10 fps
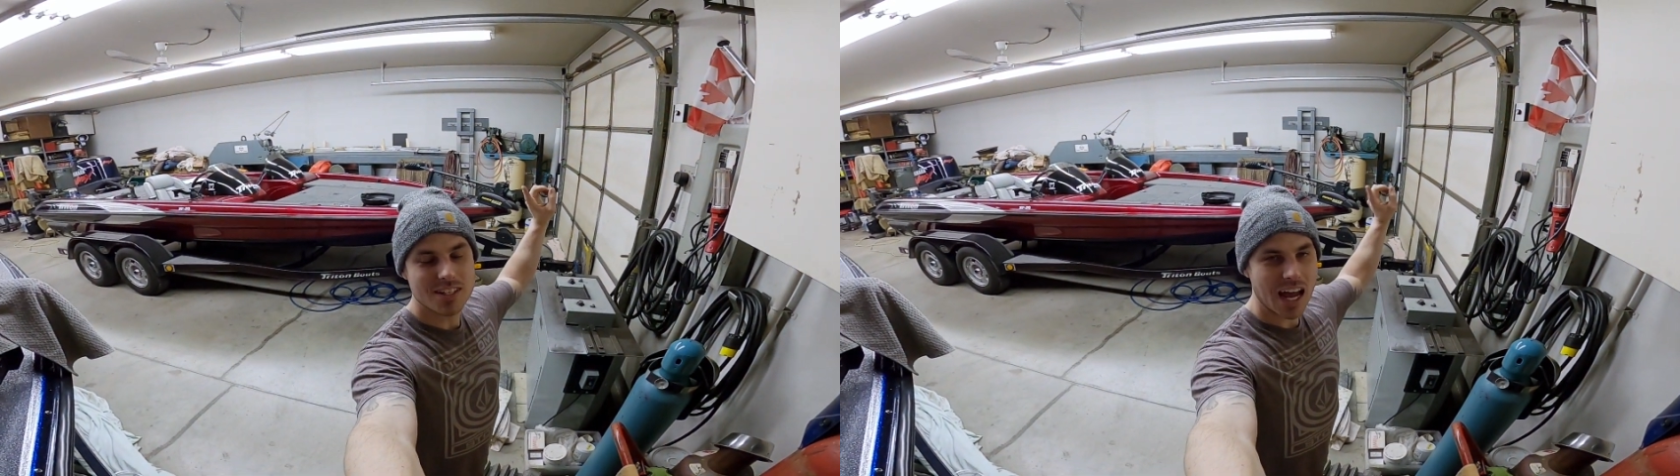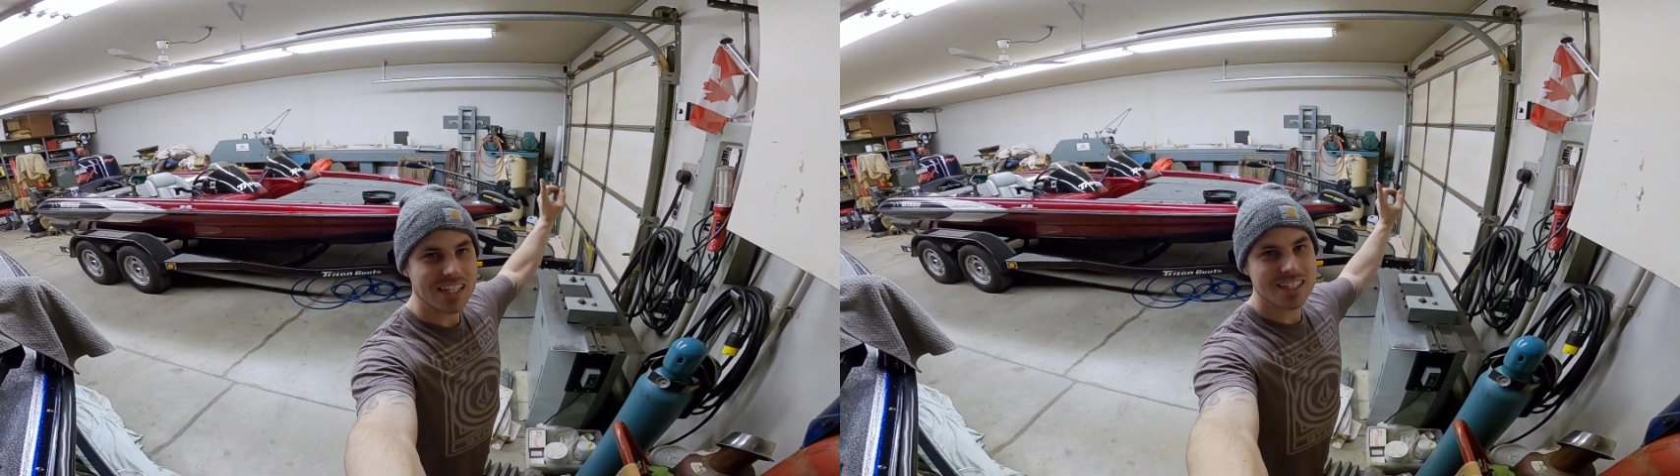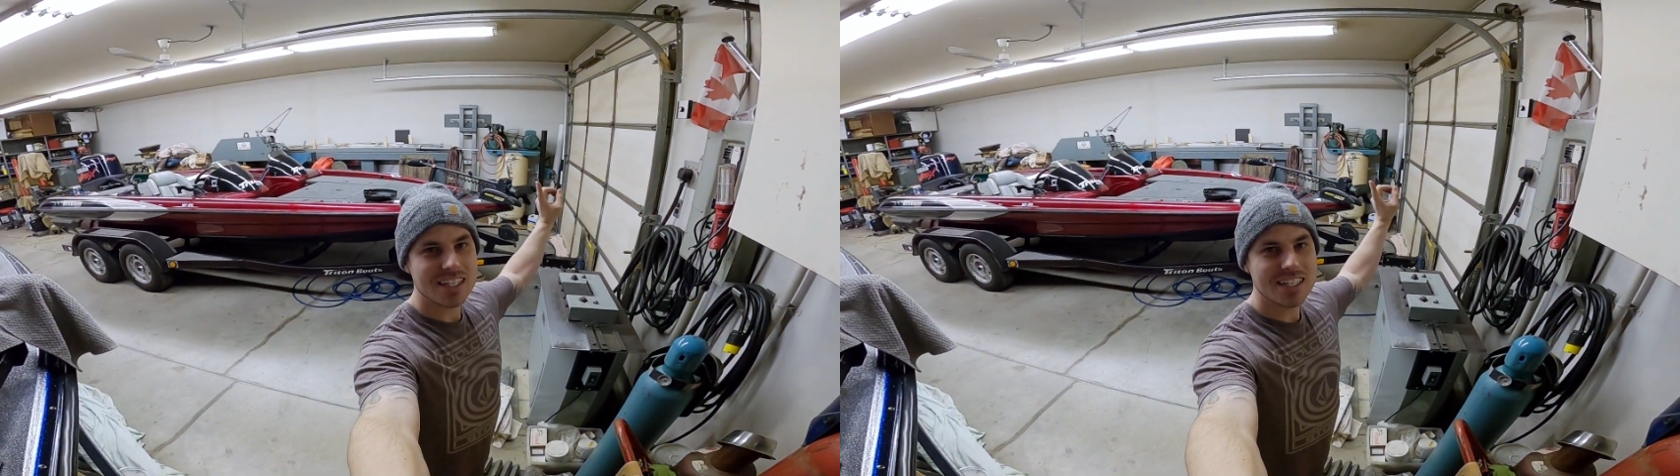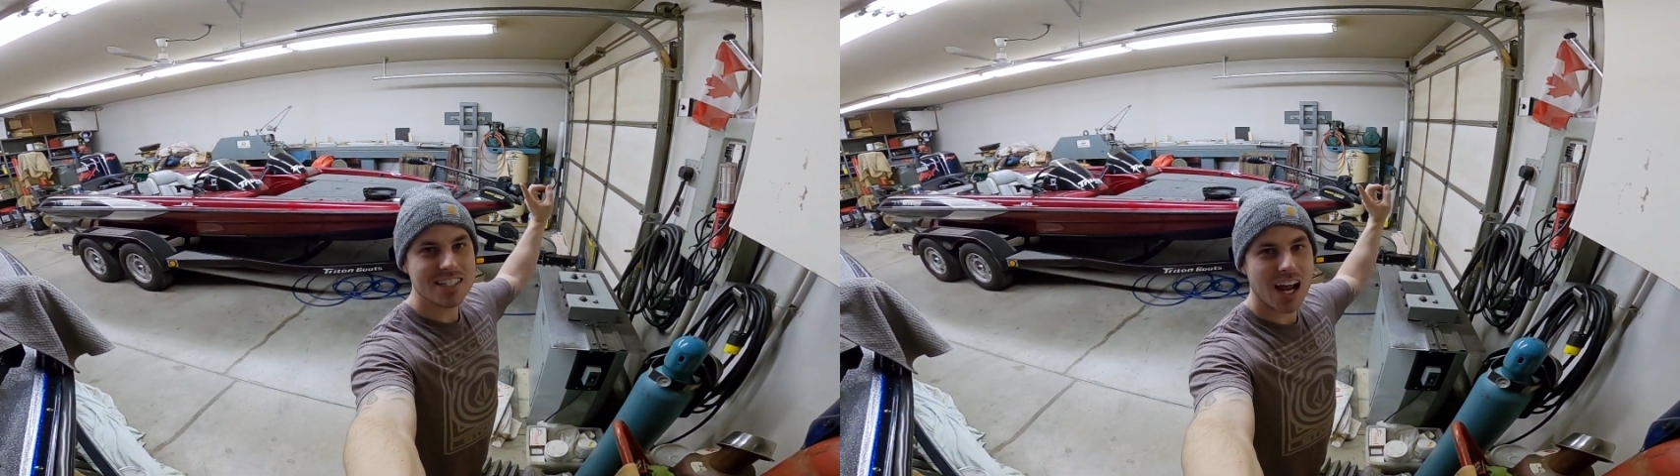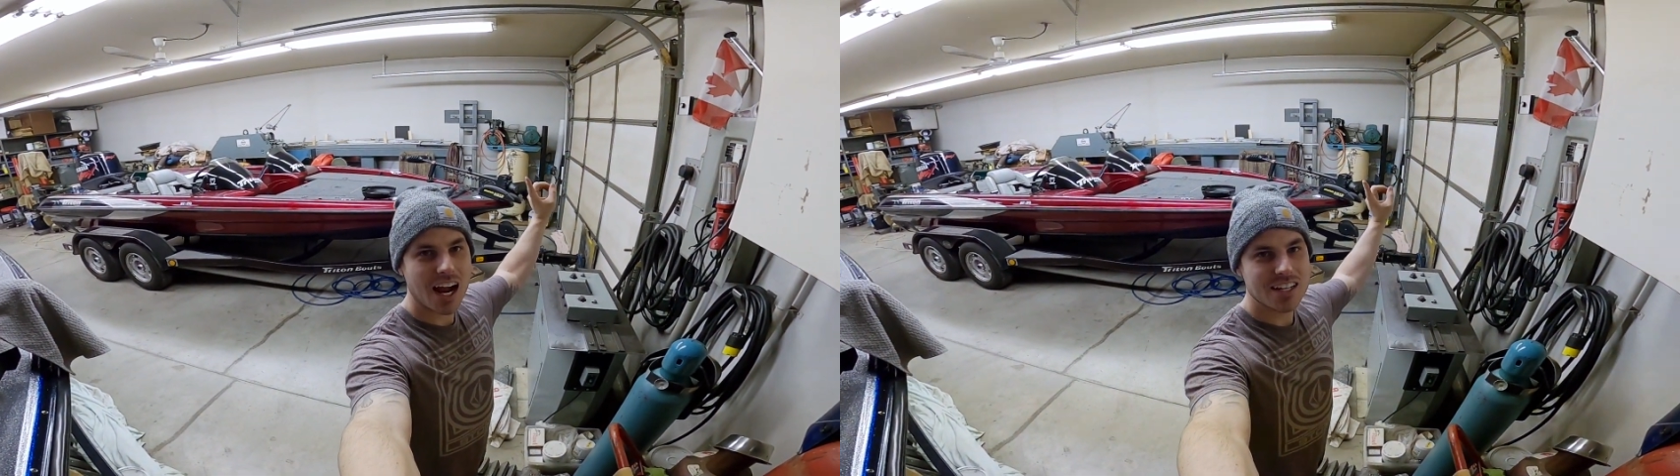
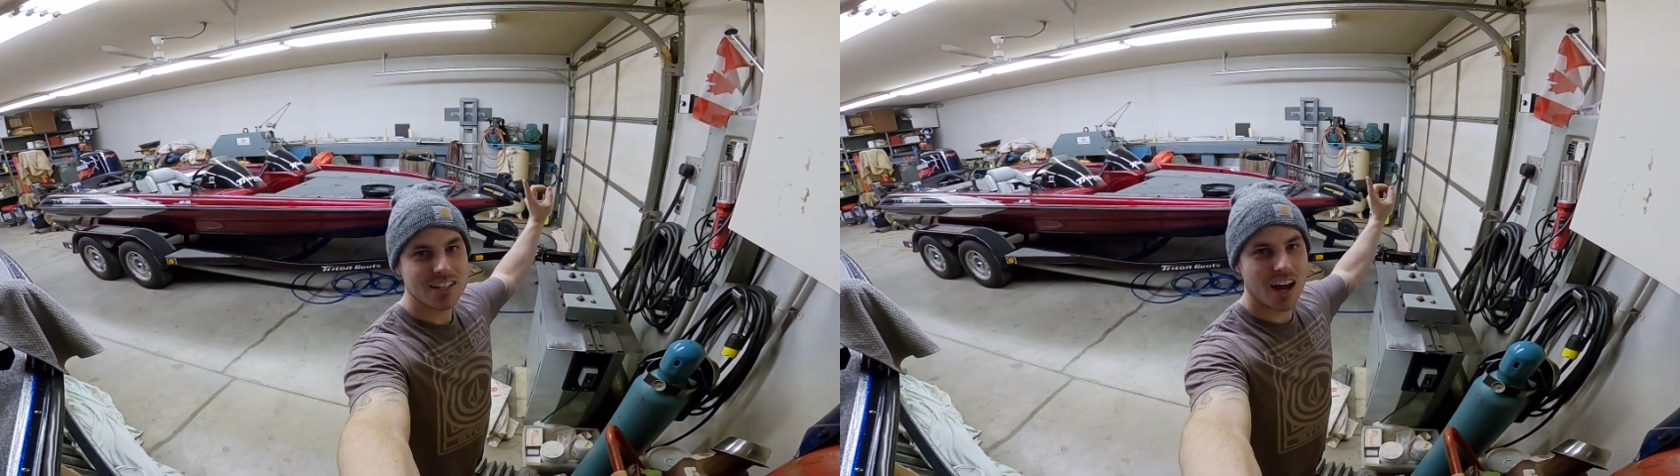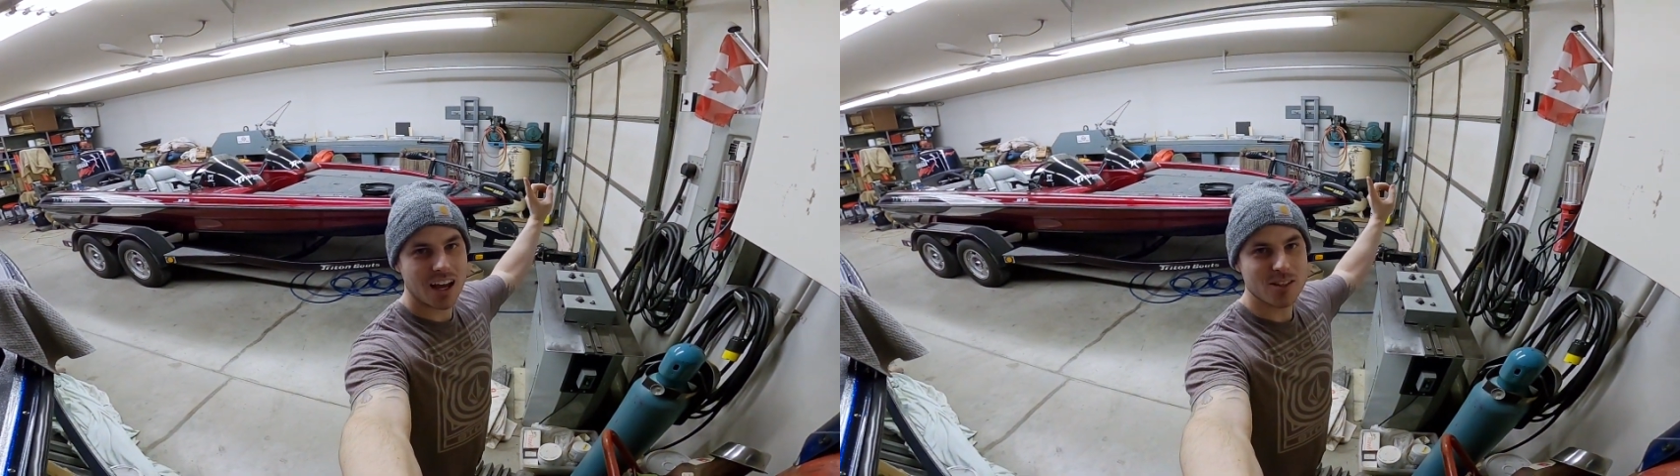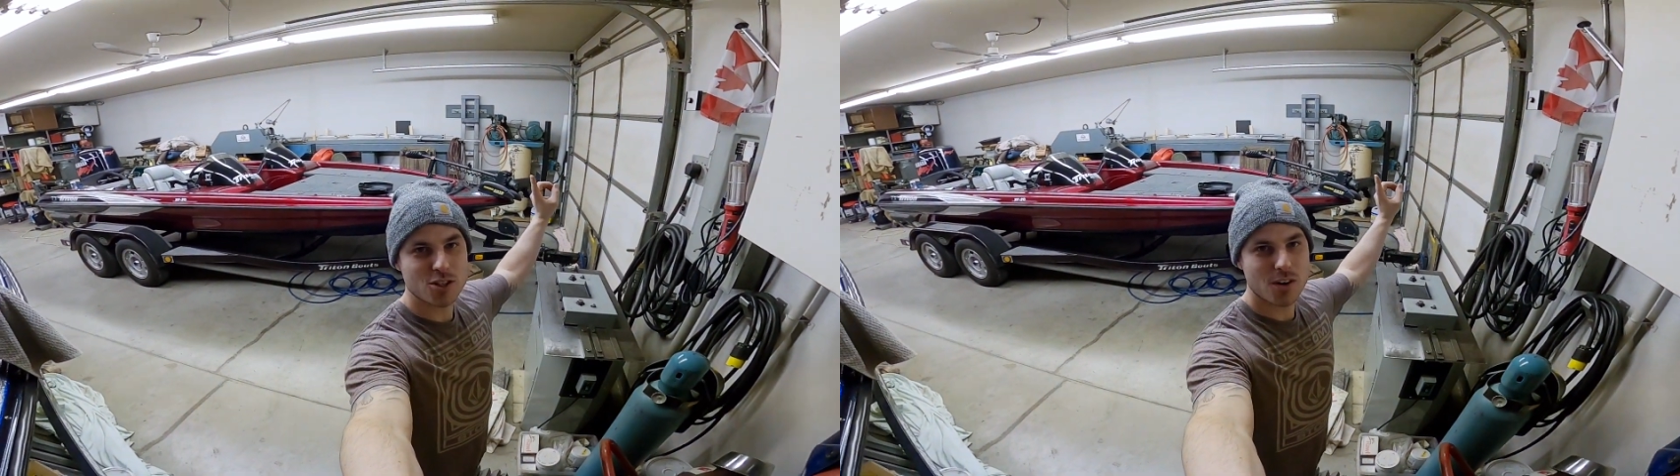1999